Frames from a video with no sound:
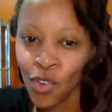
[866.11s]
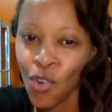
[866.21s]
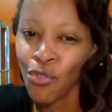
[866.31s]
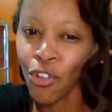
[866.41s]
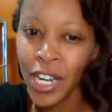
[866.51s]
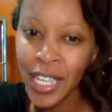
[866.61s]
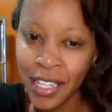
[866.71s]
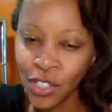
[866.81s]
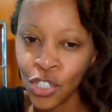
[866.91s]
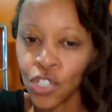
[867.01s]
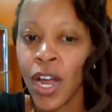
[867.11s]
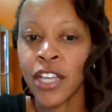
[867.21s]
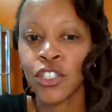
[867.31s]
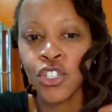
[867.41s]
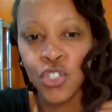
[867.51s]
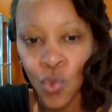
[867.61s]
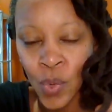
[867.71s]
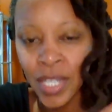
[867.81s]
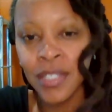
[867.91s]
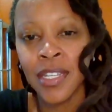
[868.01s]
Don't wring it to dry it. Just
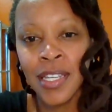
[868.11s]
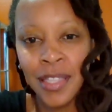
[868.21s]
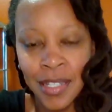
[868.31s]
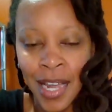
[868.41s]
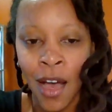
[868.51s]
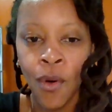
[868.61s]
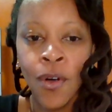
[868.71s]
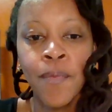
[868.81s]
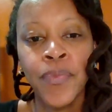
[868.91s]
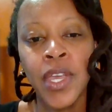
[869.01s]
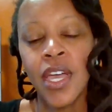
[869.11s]
squeeze it in the towel.